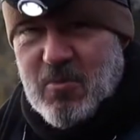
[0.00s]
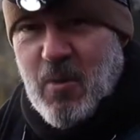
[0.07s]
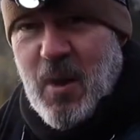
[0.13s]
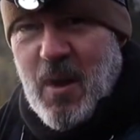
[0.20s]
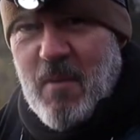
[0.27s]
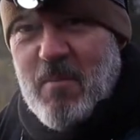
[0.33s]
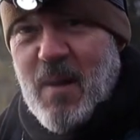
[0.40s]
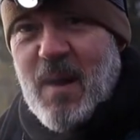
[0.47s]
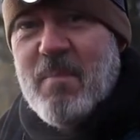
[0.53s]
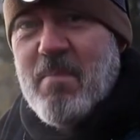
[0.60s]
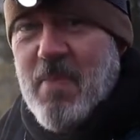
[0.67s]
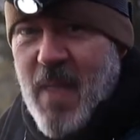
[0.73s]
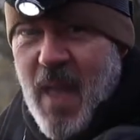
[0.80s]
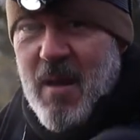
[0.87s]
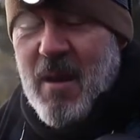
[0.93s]
well, but
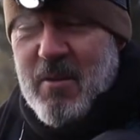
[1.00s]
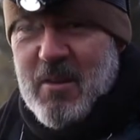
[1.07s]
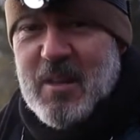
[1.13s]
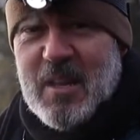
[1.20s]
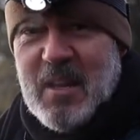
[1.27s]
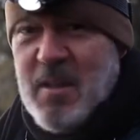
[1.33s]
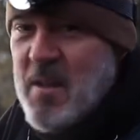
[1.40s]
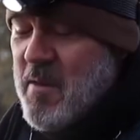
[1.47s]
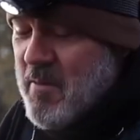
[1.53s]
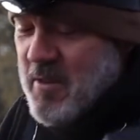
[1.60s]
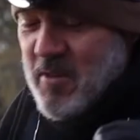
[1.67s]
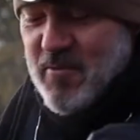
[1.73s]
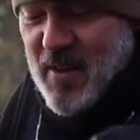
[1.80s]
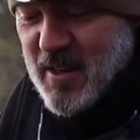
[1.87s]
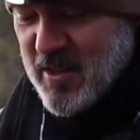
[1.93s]
I really, when
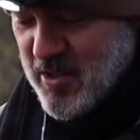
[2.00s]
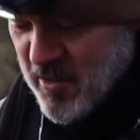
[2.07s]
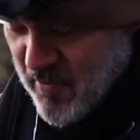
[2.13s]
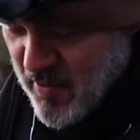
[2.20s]
your fingers are